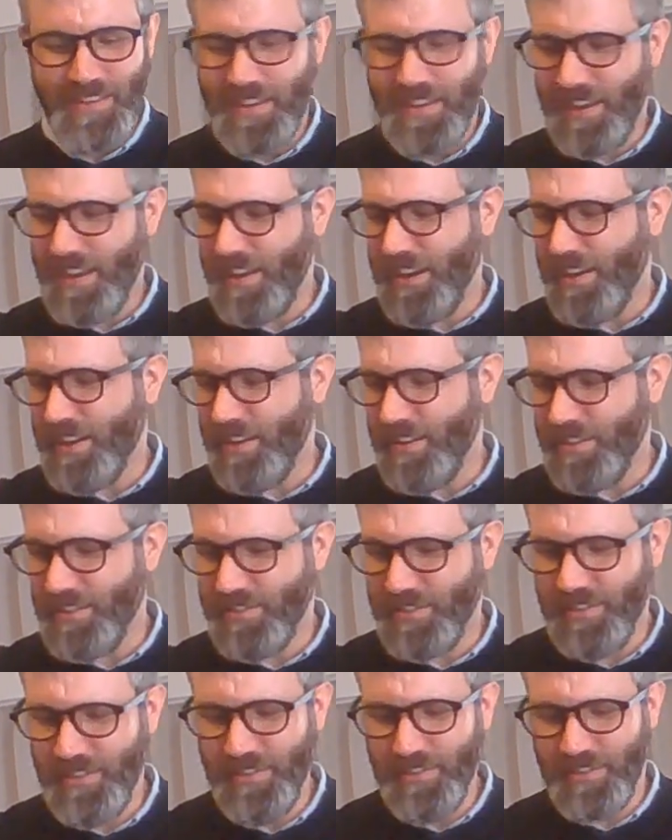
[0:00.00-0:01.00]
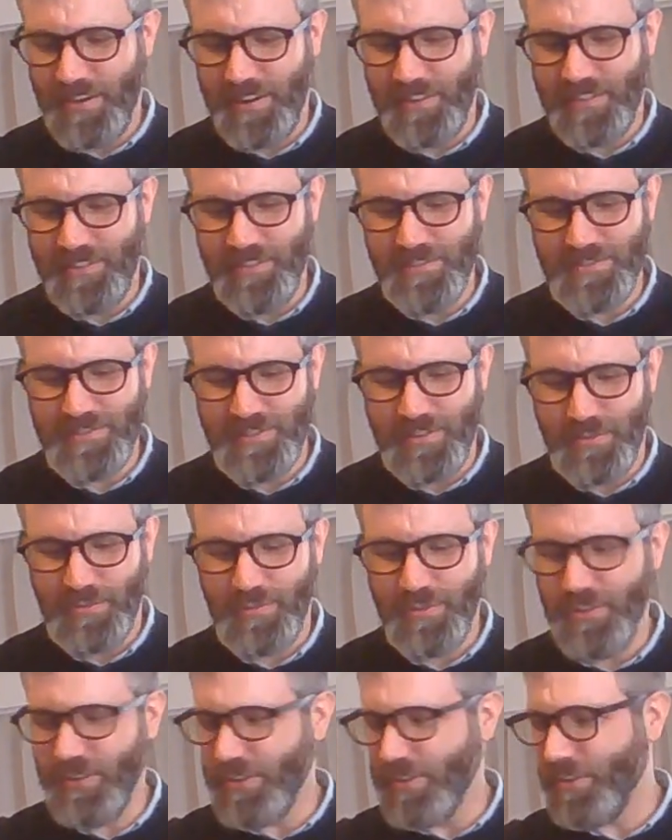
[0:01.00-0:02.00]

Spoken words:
And here's the really